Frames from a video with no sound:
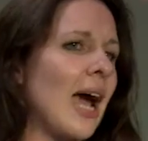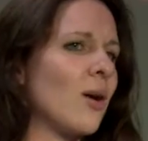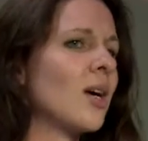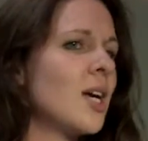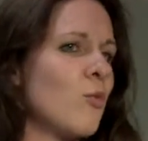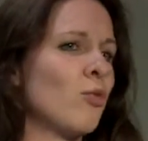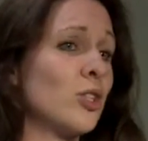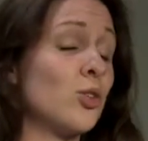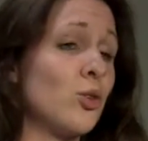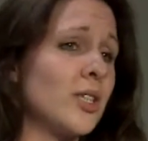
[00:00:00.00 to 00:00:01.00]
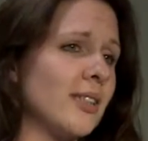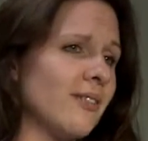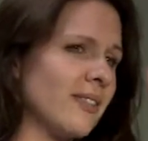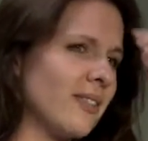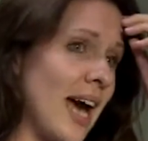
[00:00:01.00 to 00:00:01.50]
how restorative
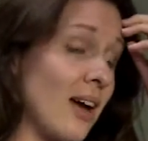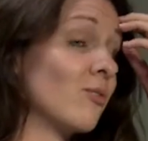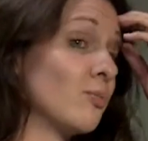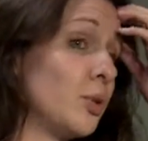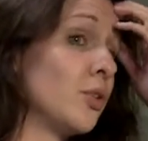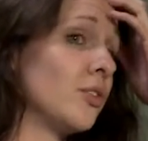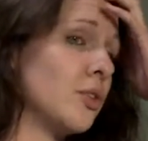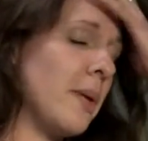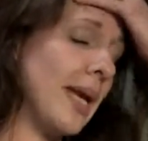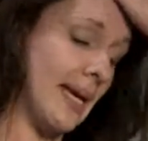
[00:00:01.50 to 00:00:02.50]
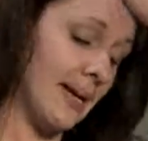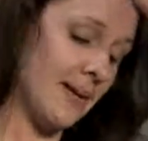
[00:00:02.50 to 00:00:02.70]
that proved to be.